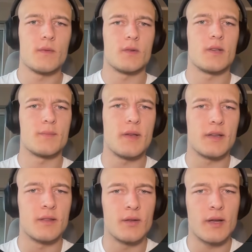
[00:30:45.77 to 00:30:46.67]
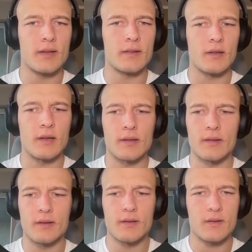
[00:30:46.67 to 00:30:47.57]
So let's make it diagonal like
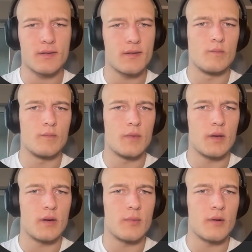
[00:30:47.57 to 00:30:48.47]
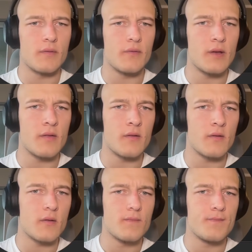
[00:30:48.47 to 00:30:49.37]
this, add a bit of feather,
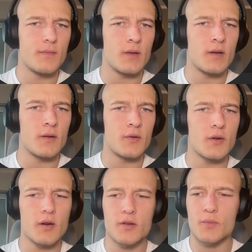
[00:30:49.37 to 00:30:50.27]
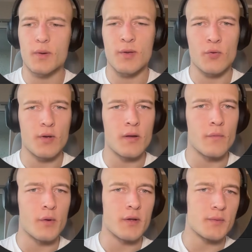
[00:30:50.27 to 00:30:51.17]
and you kind of just want to be creative
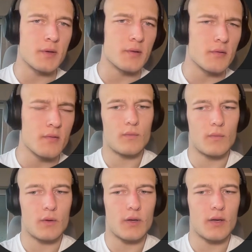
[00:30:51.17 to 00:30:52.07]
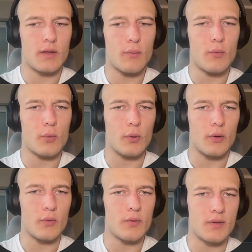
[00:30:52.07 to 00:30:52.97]
with it as well, you know. Okay, now what we're going
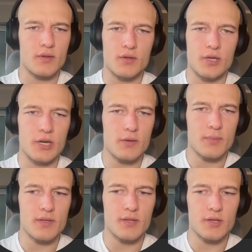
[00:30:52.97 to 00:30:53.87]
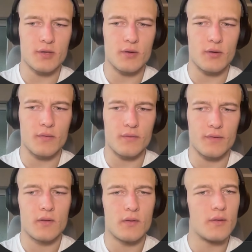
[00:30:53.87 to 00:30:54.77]
to do is just change the position of
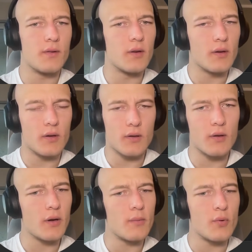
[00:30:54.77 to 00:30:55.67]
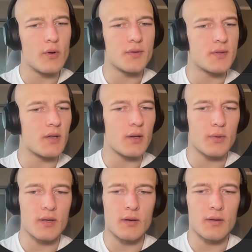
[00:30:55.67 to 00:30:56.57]
the eyebrows like we
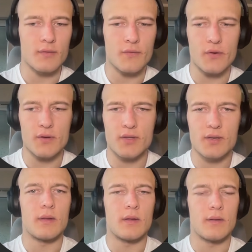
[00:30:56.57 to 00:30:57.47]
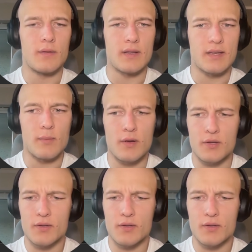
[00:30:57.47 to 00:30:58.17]
did in the first face animation.